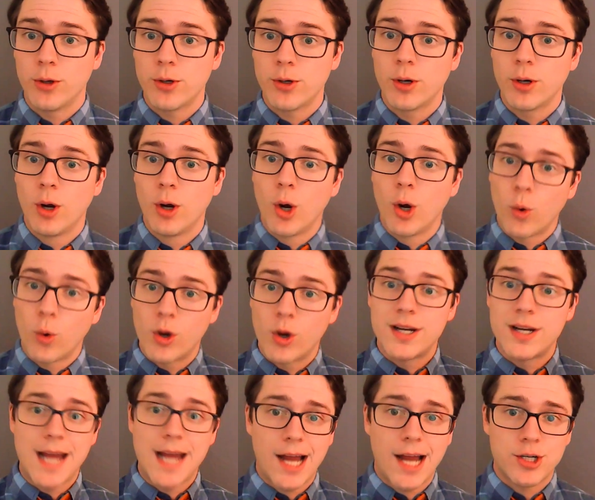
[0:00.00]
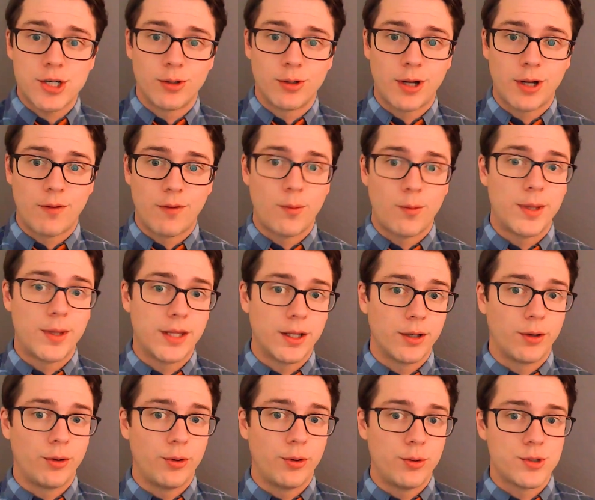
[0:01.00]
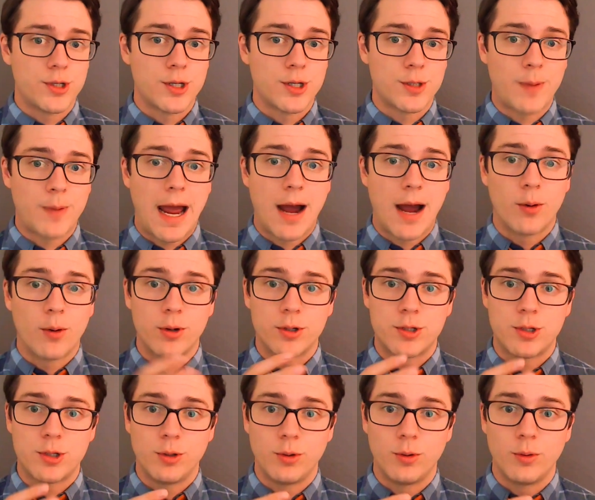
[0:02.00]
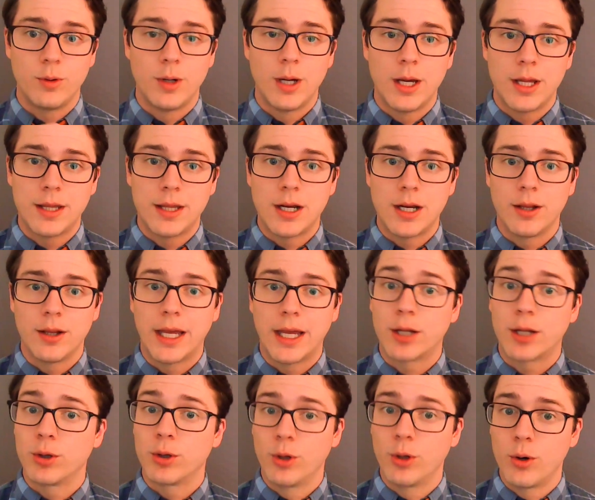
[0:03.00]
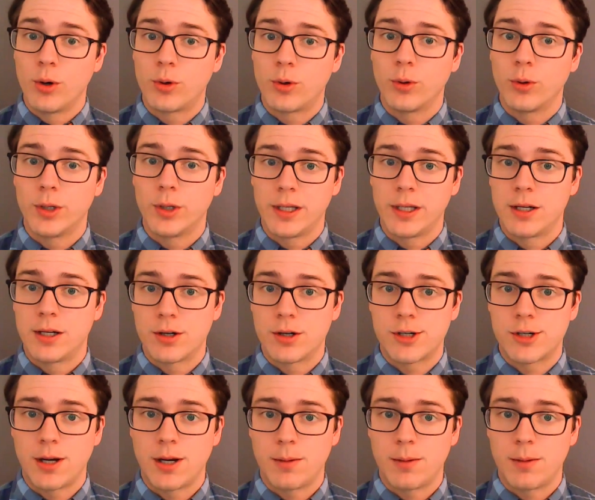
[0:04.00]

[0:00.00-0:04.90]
or a national government that loses power to their local leadership.